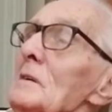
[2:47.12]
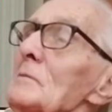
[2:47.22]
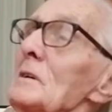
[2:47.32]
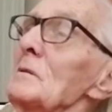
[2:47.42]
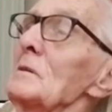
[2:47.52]

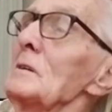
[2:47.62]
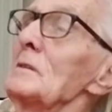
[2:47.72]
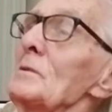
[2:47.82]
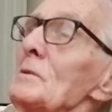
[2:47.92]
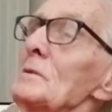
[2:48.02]
but you entered
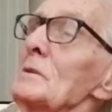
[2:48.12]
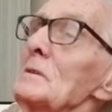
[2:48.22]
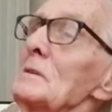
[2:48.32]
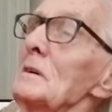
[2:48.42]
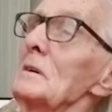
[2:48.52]
through
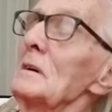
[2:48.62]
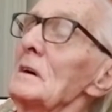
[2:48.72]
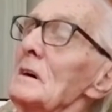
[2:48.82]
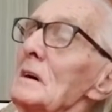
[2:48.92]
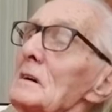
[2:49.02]

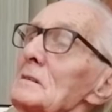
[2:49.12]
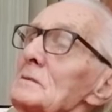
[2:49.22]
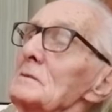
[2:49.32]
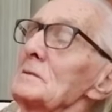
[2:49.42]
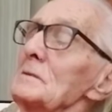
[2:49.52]

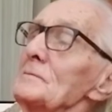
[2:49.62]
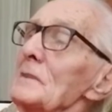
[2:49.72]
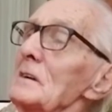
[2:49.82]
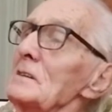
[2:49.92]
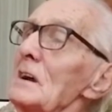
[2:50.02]
a
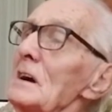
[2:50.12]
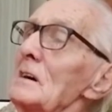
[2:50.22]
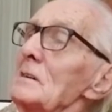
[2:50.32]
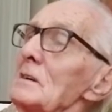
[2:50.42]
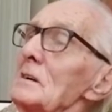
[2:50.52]

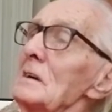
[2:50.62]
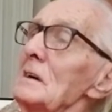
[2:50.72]
yard